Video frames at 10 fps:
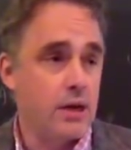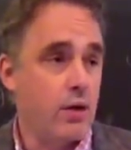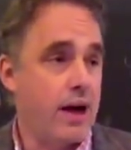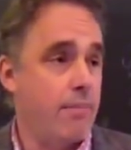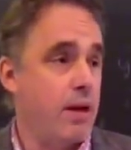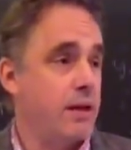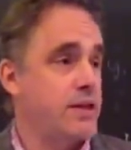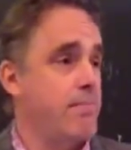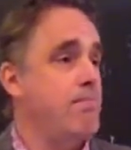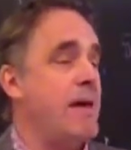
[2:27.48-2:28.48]
You know,
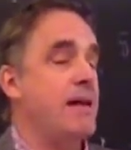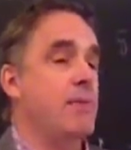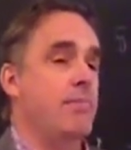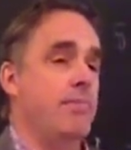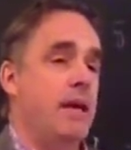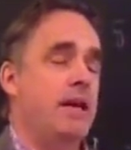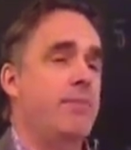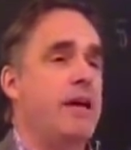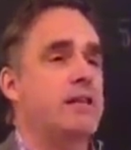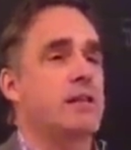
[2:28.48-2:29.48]
it's a minimum, it
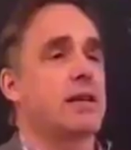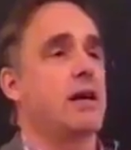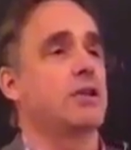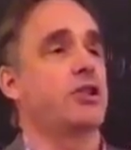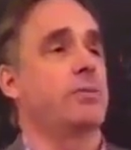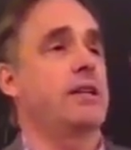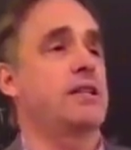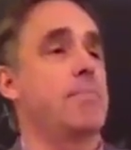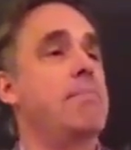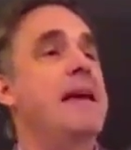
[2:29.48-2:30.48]
depends on the culture, but
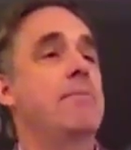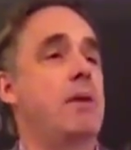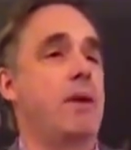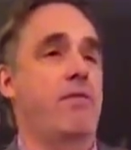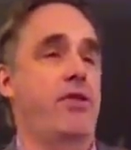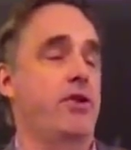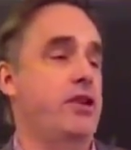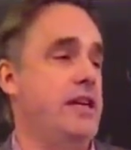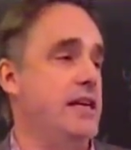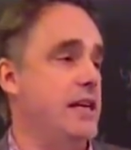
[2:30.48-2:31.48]
it's a minimum of
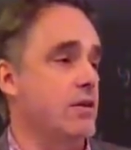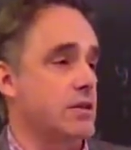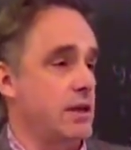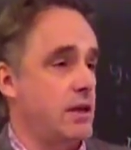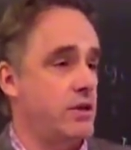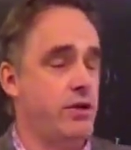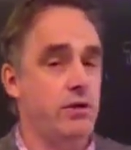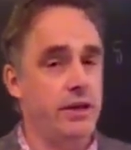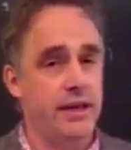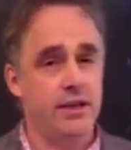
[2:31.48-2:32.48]
13 years, and it can
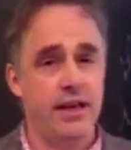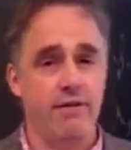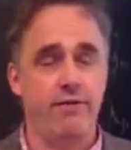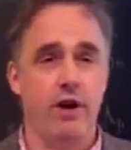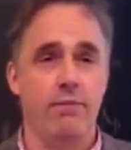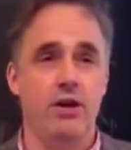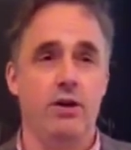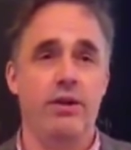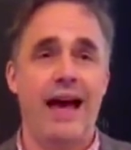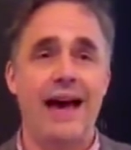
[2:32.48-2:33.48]
certainly extend far
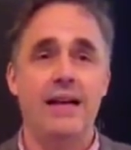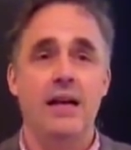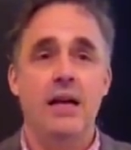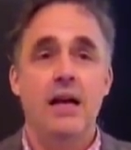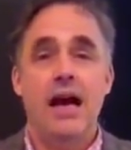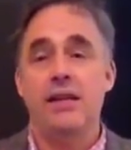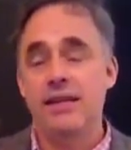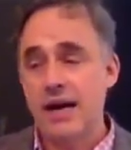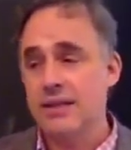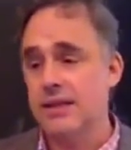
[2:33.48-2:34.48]
beyond that,
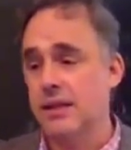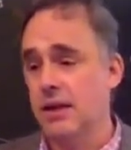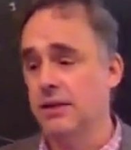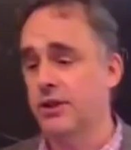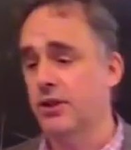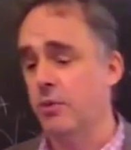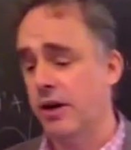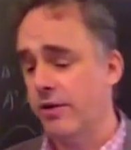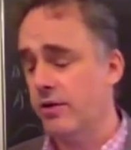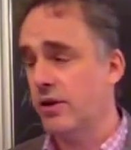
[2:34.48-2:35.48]
and does in cultures
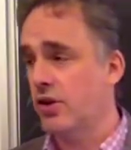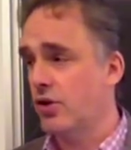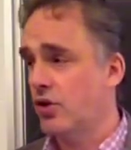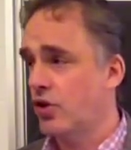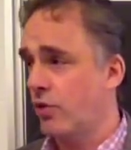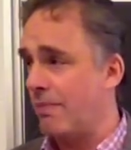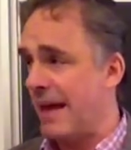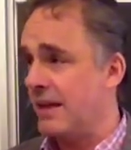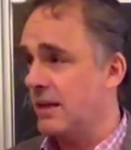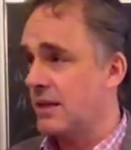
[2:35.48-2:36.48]
where there's a
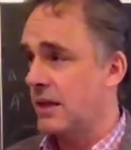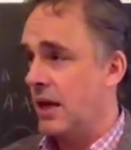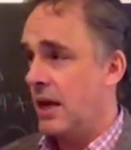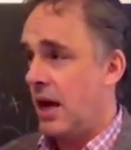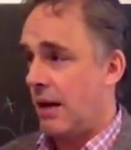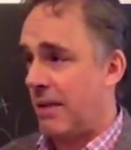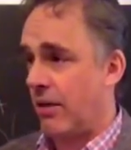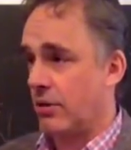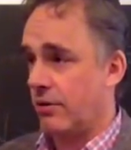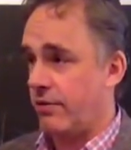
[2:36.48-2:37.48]
tremendous
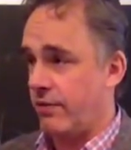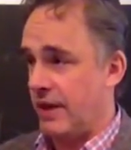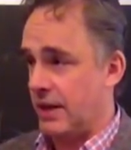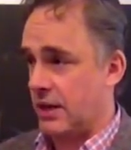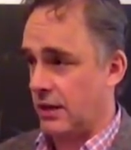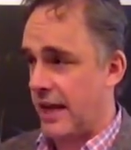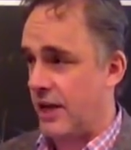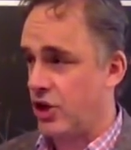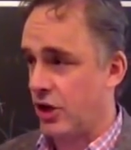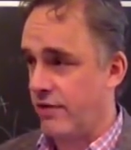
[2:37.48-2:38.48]
amount of
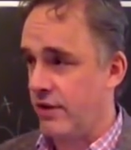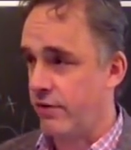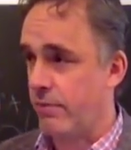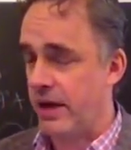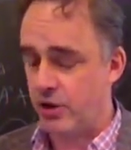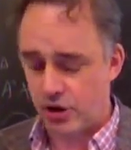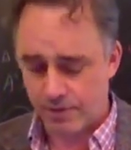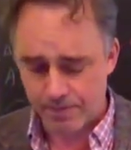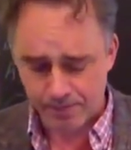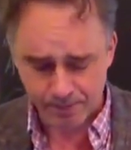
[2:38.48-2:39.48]
inculcation of
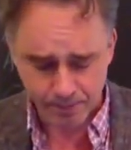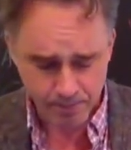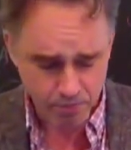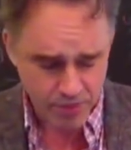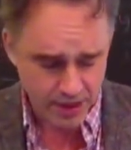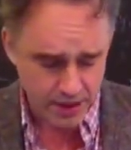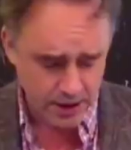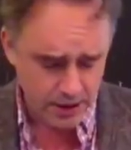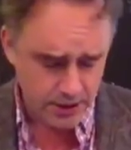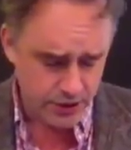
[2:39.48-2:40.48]
information.
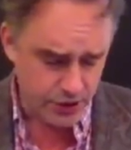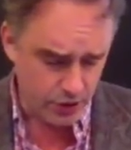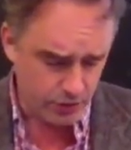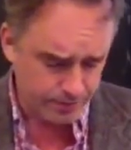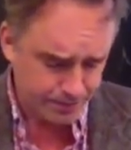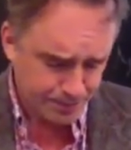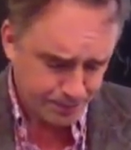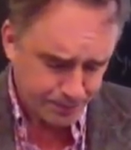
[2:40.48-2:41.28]
So,